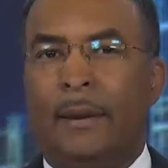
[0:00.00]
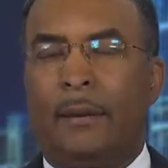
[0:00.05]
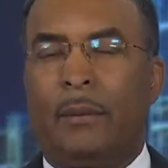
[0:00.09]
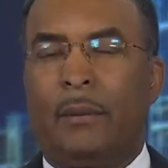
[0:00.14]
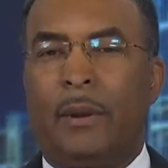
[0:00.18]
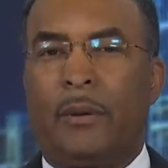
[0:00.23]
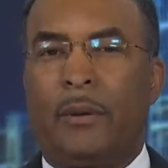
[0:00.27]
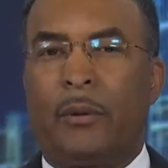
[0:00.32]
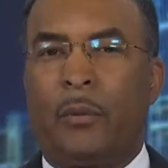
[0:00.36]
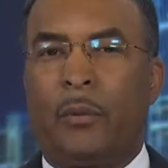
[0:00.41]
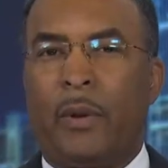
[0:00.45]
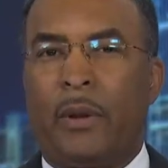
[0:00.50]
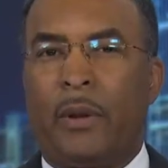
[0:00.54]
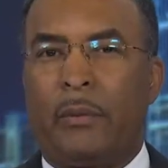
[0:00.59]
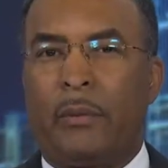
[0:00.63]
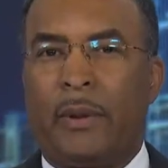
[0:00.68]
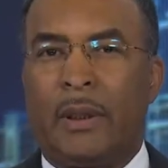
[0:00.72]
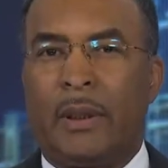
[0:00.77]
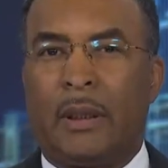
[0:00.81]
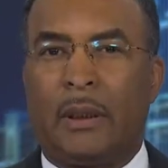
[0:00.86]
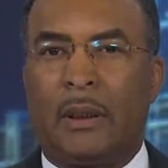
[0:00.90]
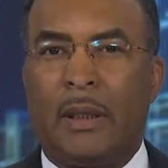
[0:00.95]
Well, the
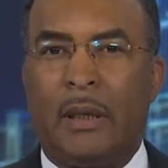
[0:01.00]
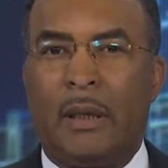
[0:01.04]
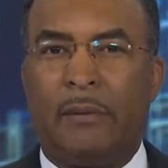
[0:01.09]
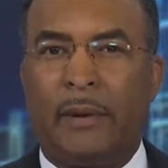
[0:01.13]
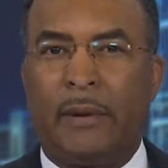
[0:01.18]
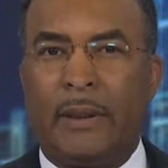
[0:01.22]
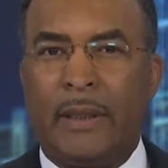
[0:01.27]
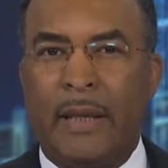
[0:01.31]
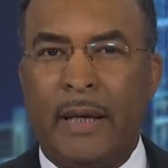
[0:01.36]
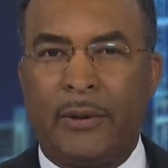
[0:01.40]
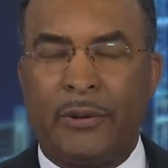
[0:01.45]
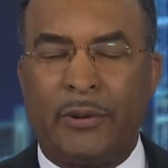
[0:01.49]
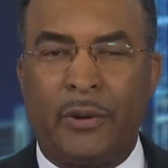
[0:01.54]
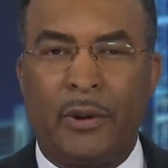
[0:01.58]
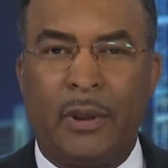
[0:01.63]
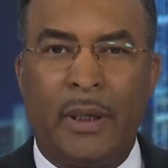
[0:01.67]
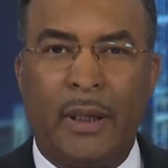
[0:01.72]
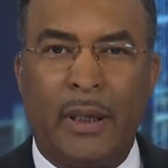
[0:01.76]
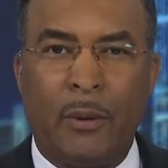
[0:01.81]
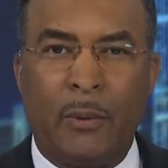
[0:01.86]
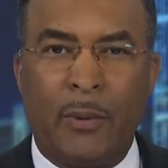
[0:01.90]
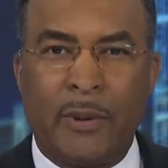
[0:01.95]
weather in Cleveland
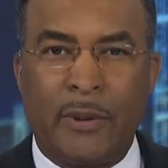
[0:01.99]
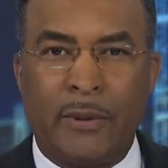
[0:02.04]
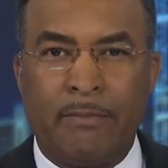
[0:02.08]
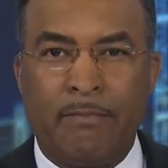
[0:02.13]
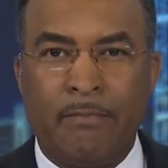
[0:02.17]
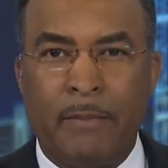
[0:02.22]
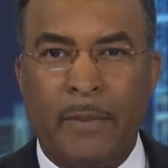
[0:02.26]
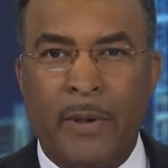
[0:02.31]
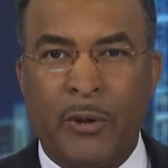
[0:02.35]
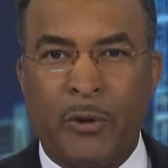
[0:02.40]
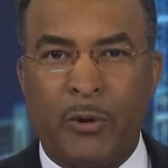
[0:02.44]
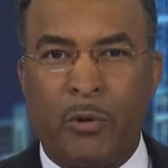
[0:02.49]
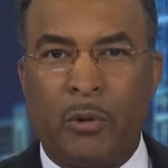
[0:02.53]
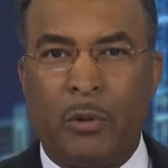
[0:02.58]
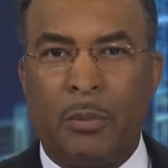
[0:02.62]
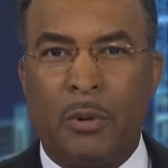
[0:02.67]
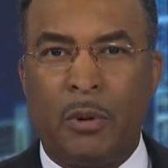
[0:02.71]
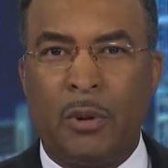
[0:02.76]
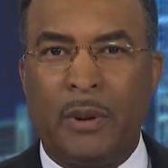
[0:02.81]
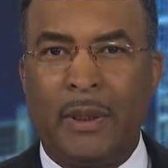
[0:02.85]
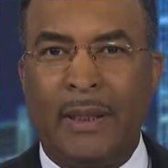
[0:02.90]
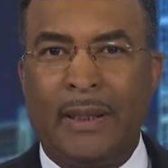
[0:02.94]
yesterday was
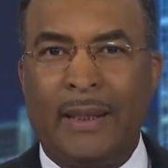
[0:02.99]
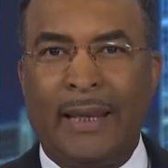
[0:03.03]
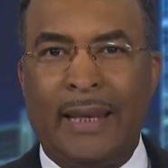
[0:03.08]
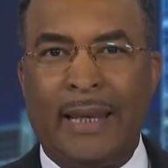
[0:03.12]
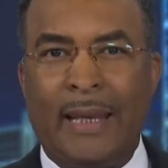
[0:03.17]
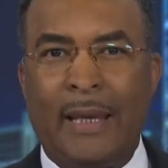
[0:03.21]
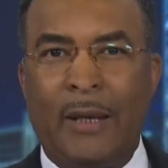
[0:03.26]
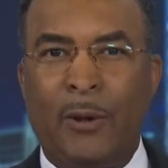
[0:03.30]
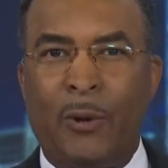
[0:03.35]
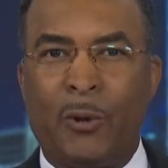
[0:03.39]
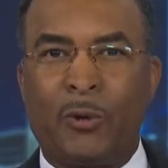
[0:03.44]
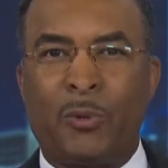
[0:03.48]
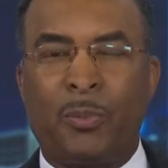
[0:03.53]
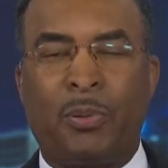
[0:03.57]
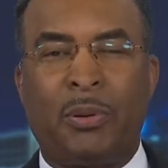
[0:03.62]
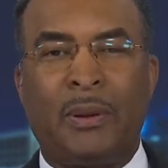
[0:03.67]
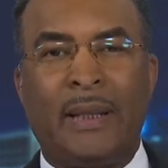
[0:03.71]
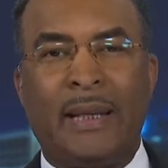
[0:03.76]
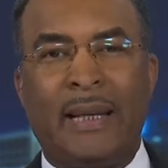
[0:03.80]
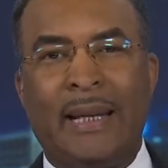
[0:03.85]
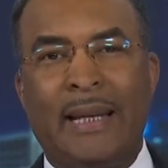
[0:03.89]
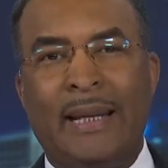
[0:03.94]
miserable, and the Eagles
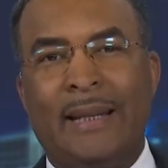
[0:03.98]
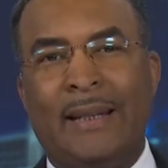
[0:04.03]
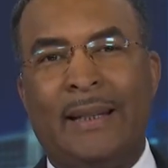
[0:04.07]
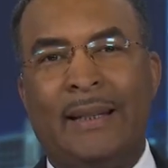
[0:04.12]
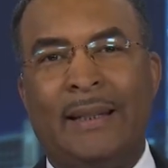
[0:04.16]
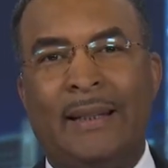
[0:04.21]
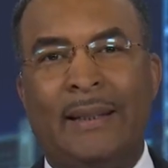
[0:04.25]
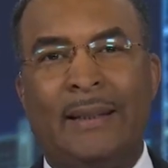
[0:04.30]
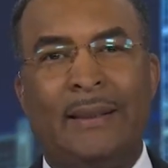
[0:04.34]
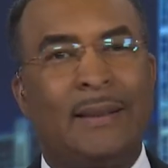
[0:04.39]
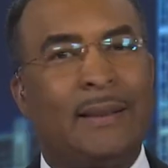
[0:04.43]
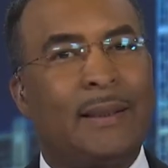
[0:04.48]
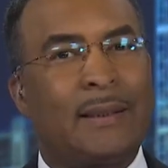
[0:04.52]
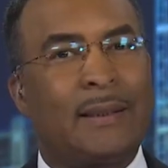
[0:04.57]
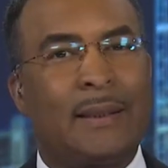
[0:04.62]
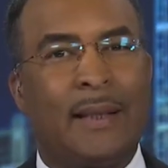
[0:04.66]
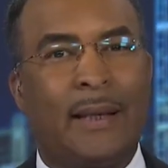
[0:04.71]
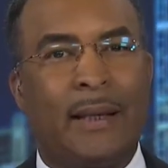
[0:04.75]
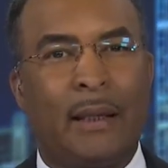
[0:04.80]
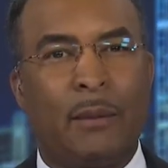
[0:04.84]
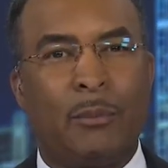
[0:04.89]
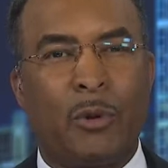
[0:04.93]
played
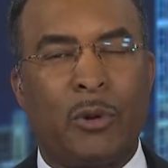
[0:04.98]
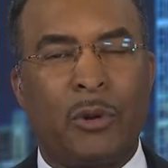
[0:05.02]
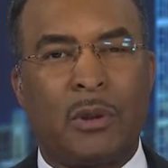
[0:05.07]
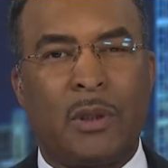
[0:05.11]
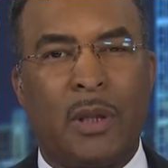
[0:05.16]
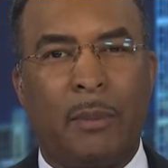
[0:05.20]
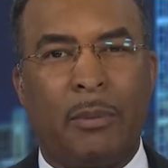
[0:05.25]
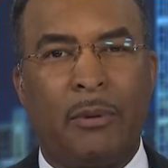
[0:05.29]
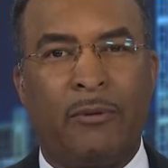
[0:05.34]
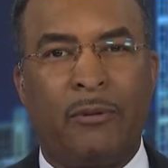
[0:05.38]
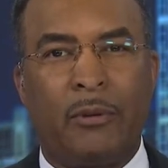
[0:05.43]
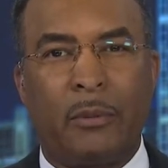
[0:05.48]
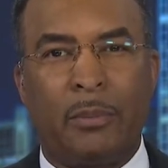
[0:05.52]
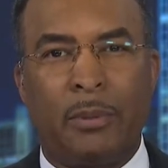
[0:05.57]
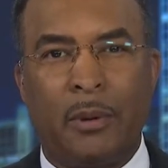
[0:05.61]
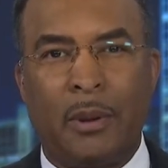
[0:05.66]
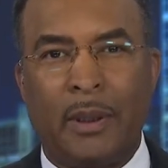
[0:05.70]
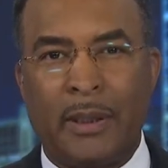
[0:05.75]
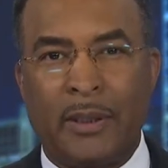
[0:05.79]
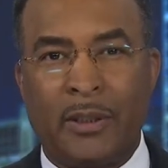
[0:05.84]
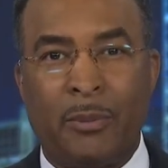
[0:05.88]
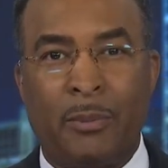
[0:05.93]
just like it. More sloppy
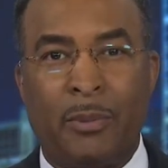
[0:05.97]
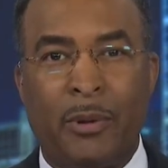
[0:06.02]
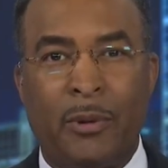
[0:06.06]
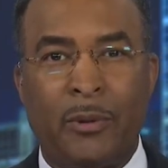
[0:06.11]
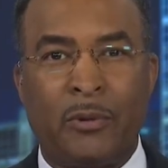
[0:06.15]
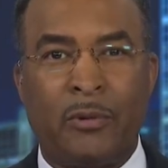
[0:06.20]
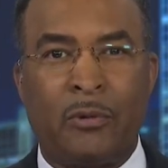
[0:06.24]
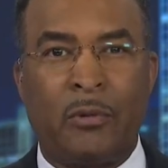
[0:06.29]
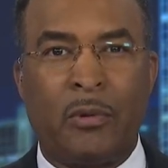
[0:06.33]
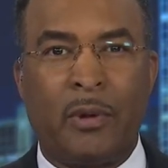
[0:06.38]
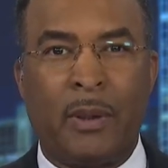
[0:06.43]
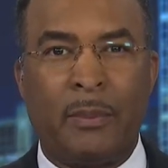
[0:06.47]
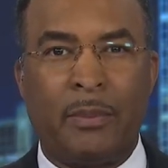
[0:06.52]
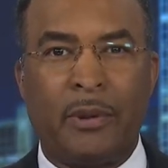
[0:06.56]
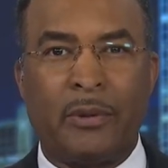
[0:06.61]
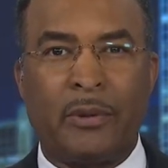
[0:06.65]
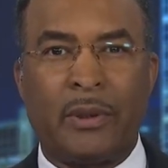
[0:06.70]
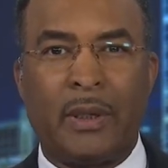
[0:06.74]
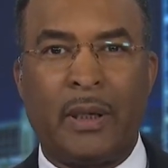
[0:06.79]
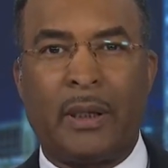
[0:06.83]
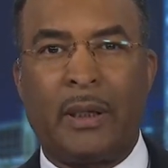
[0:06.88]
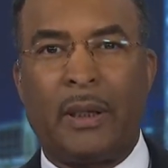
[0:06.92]
football as the Birds dropped
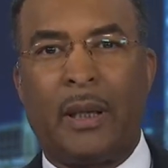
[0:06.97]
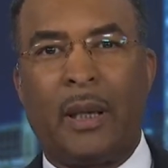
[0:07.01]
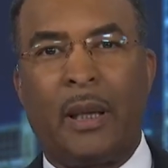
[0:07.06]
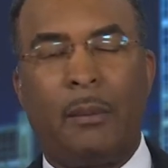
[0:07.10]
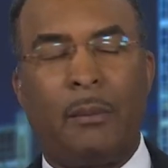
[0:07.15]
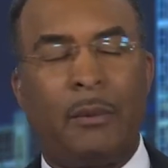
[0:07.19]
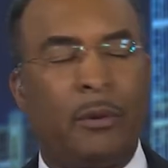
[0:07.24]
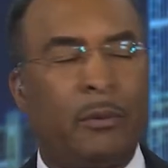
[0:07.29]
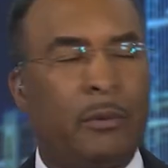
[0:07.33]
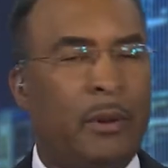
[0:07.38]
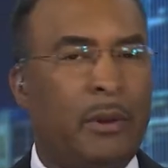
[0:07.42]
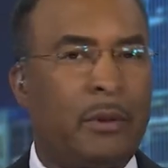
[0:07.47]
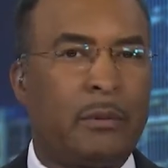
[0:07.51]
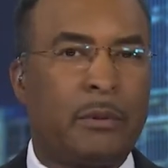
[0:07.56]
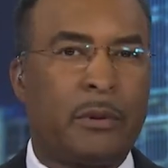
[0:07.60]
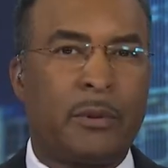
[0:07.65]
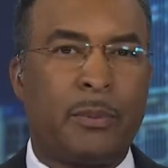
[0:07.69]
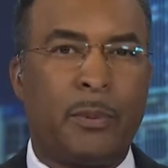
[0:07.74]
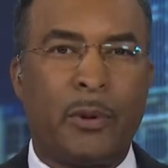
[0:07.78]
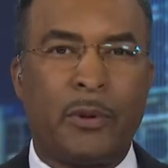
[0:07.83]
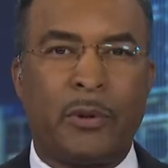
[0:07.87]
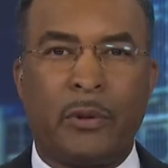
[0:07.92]
their second game in a row.
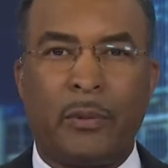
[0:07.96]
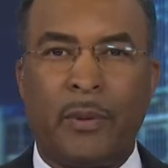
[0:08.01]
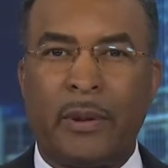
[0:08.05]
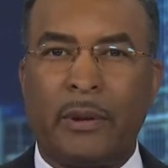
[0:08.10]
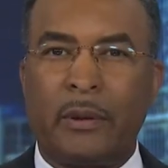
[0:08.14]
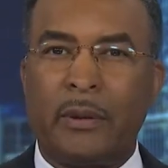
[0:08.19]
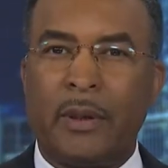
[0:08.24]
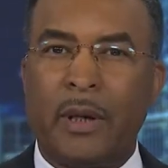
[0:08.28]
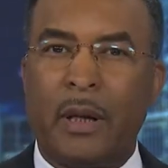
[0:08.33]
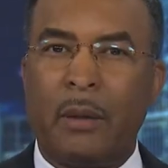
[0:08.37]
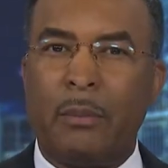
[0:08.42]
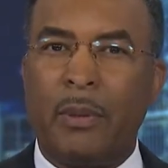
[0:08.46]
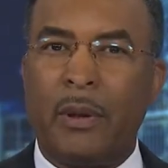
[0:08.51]
Sports director Don